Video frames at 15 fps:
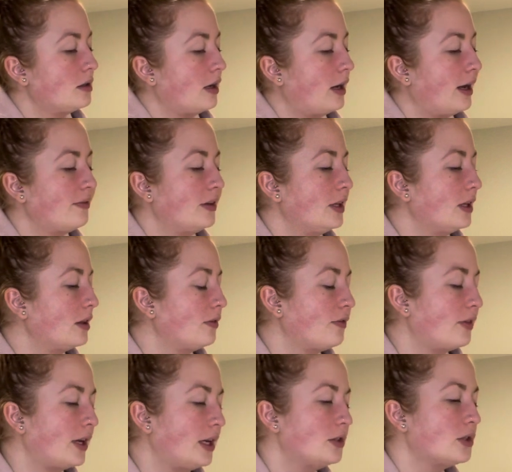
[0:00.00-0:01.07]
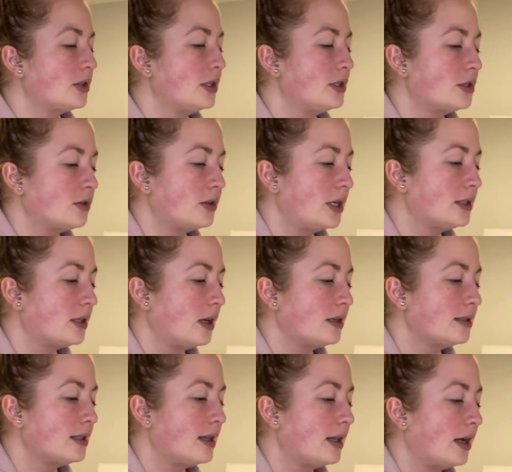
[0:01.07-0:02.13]
I feel like the financial constraints,
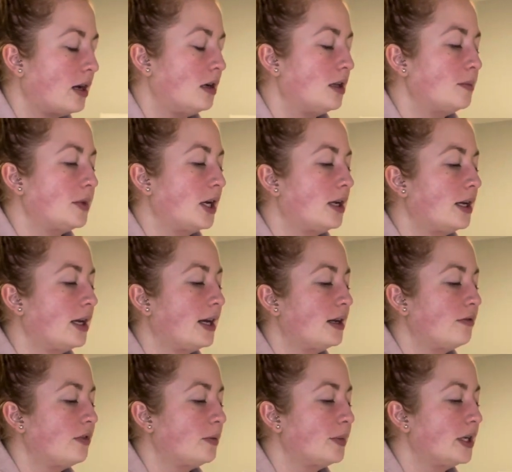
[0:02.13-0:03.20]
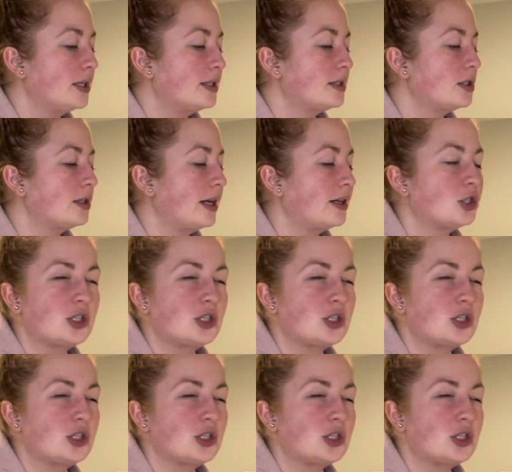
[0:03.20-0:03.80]
honestly, like all I'm kind of getting from it is like,